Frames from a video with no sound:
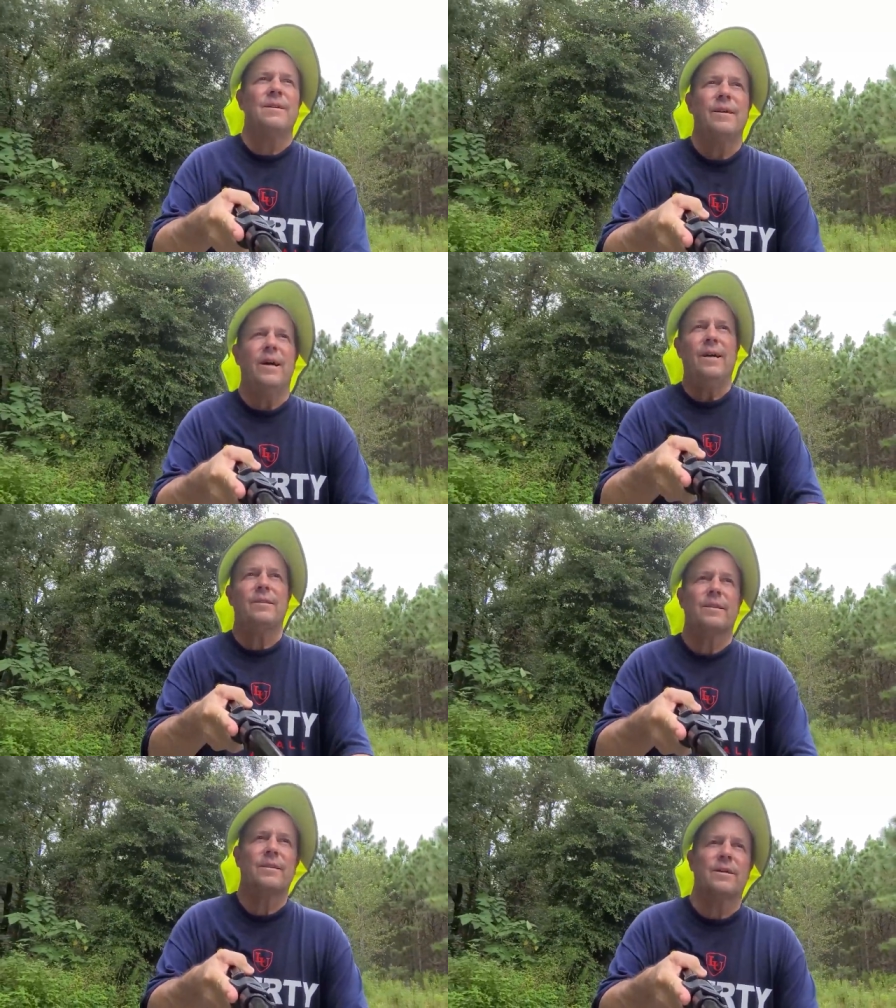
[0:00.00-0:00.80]
uh,
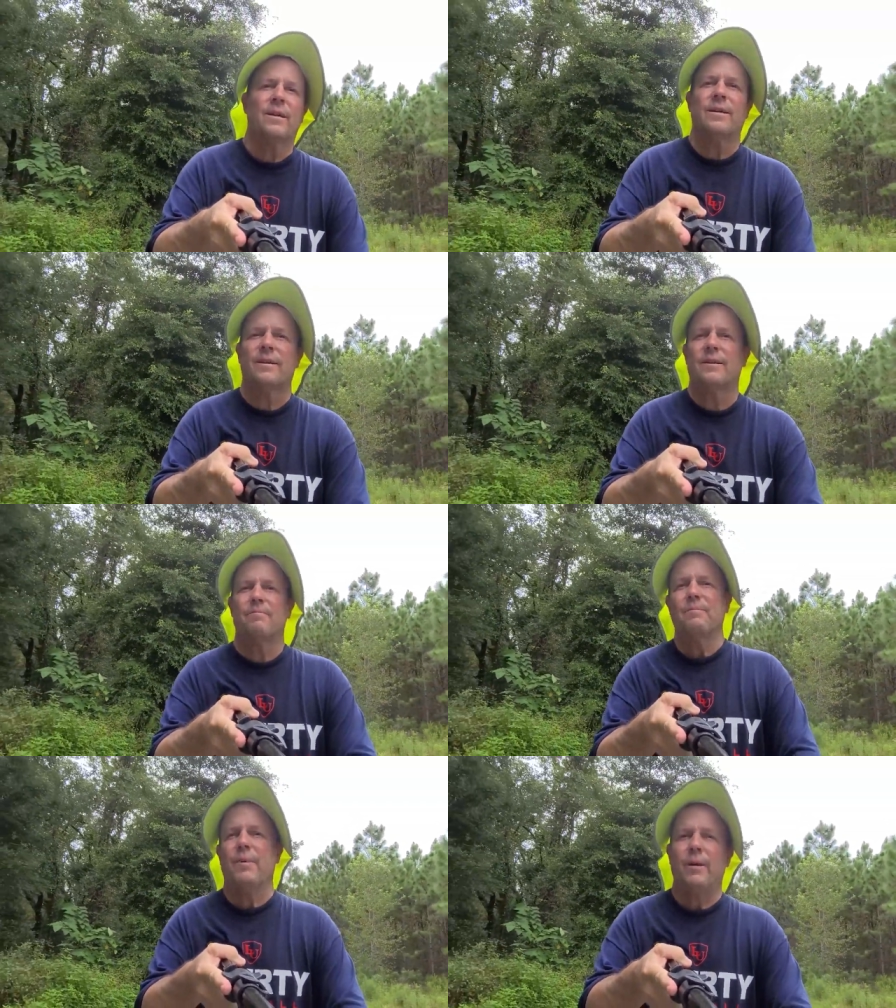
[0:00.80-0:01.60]
just to
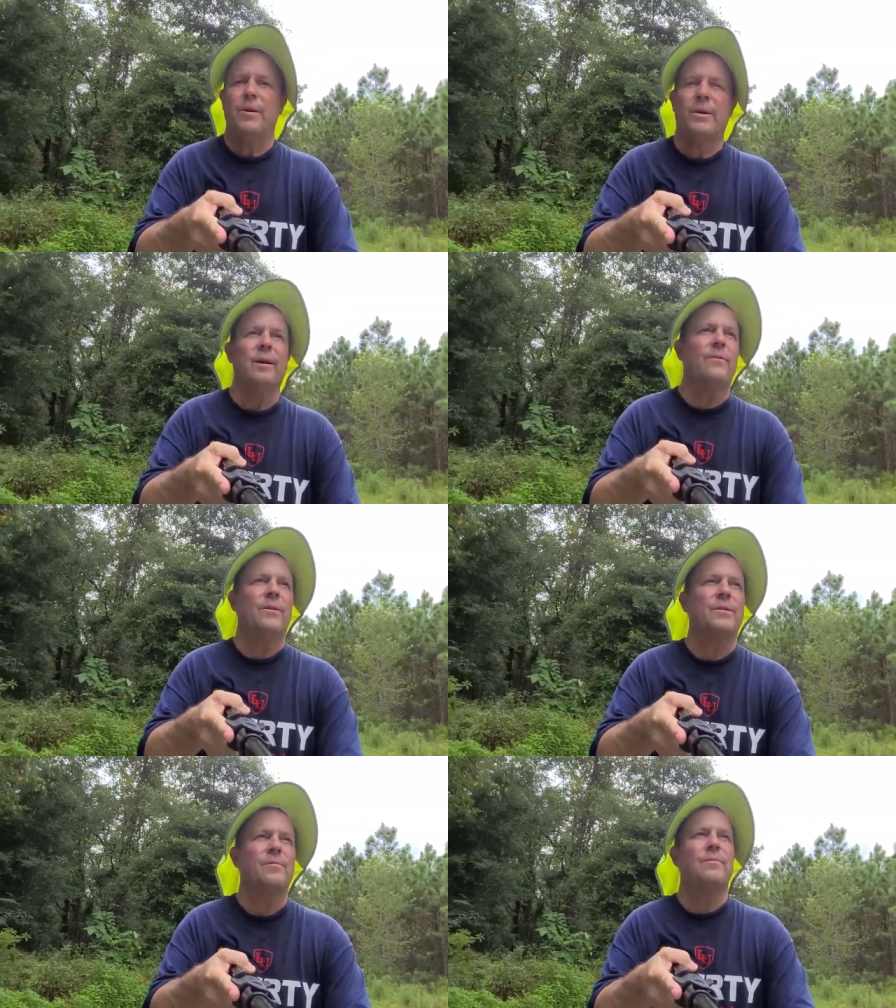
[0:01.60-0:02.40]
maybe give you
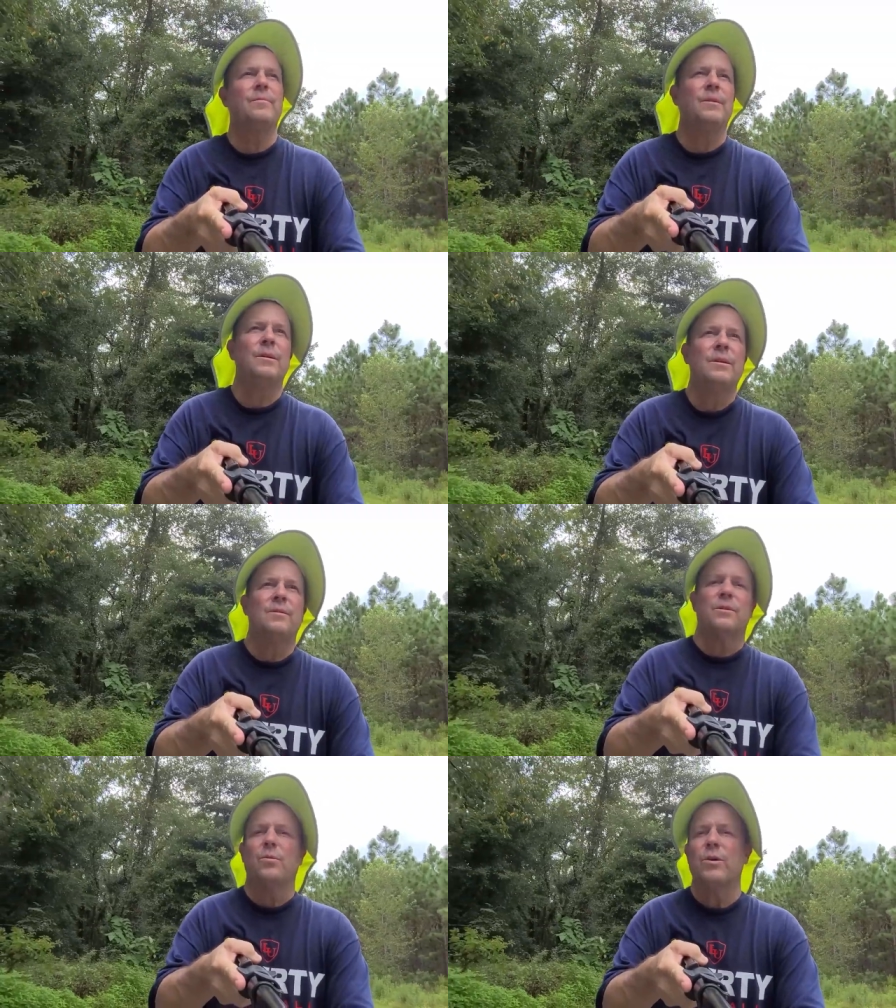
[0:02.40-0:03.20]
some
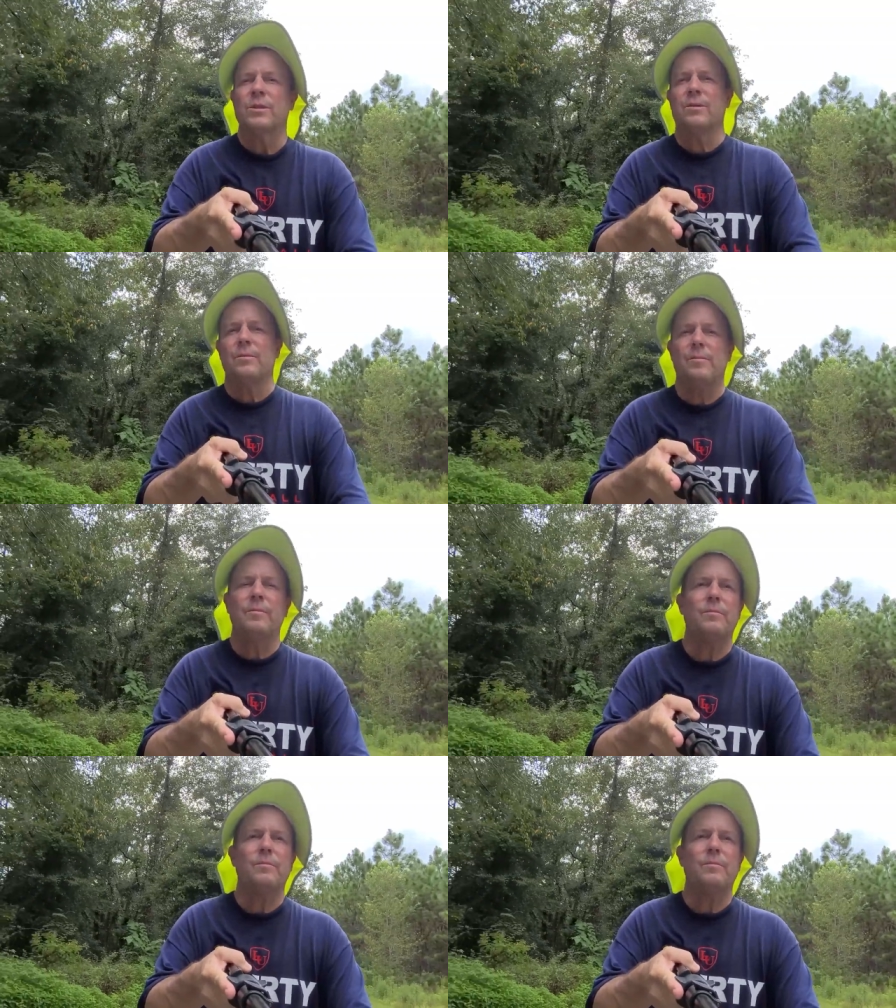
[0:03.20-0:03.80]
some wisdom.